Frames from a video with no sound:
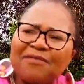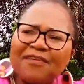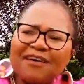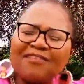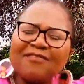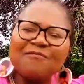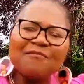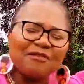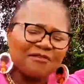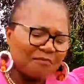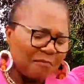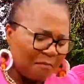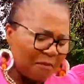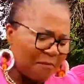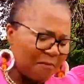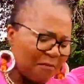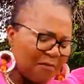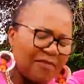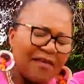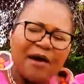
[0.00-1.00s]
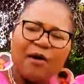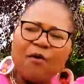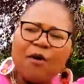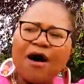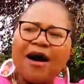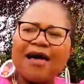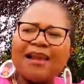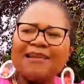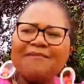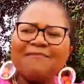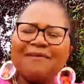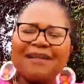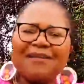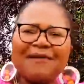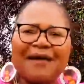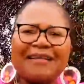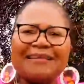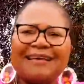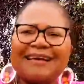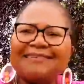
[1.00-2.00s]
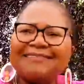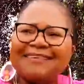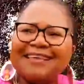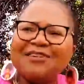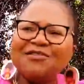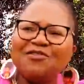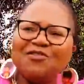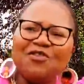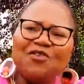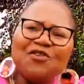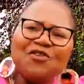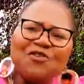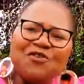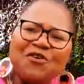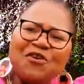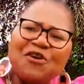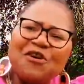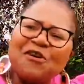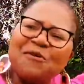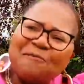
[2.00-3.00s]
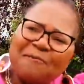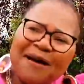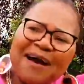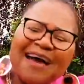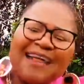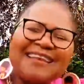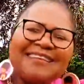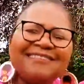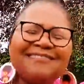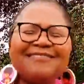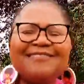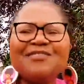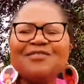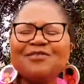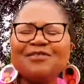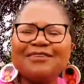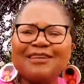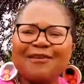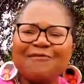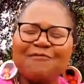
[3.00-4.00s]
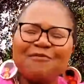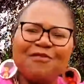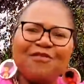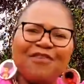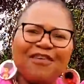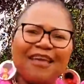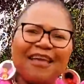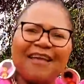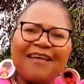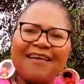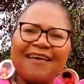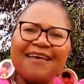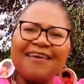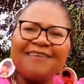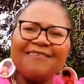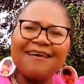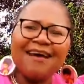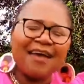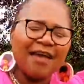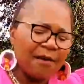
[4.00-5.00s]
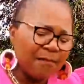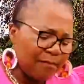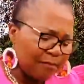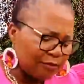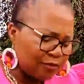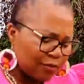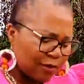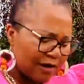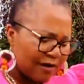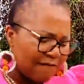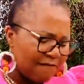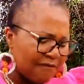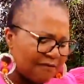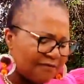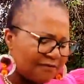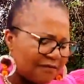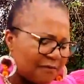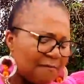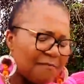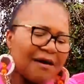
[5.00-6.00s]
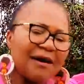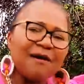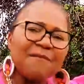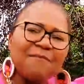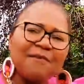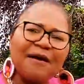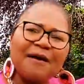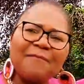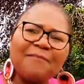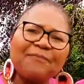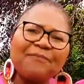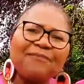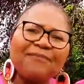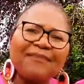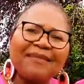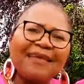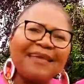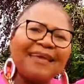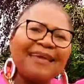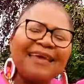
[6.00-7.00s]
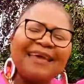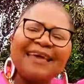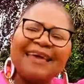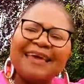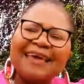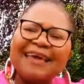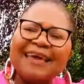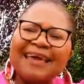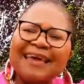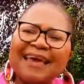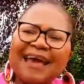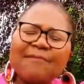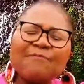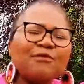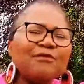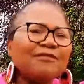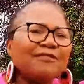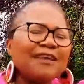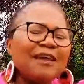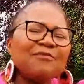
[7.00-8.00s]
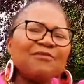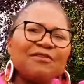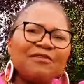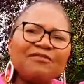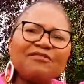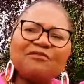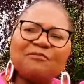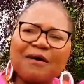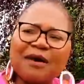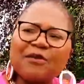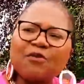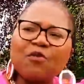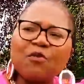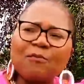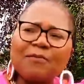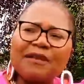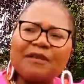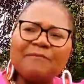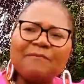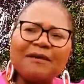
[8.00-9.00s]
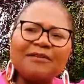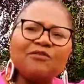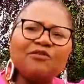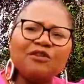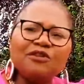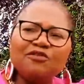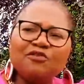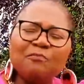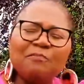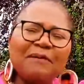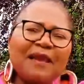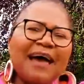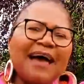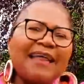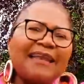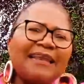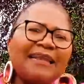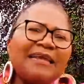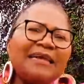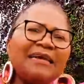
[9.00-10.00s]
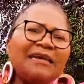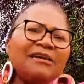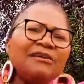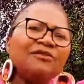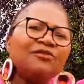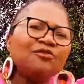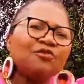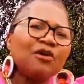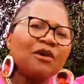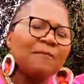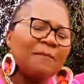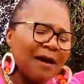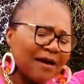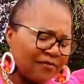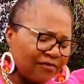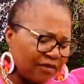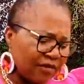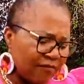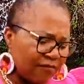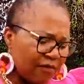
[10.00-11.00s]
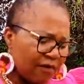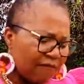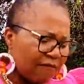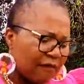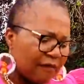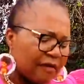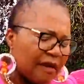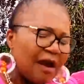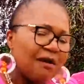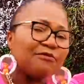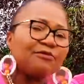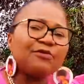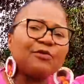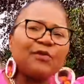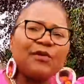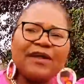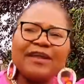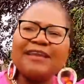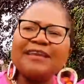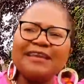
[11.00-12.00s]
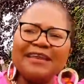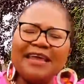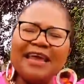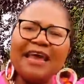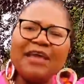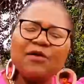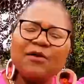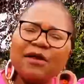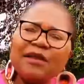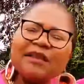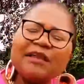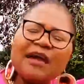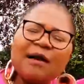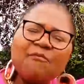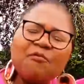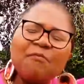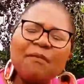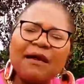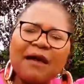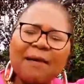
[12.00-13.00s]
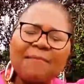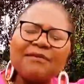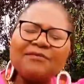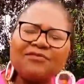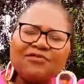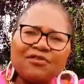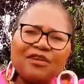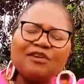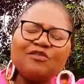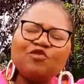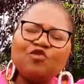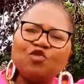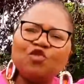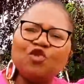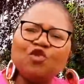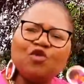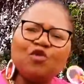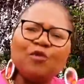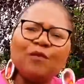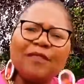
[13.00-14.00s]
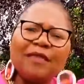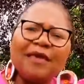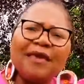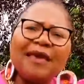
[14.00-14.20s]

That's most people, they are worried. But as I say to you, money is not everything. You are able to live in Zimbabwe. I'm not saying without money complete, but you need to plan. So imagine if you have got a house to rent here, your income will be coming straight to you.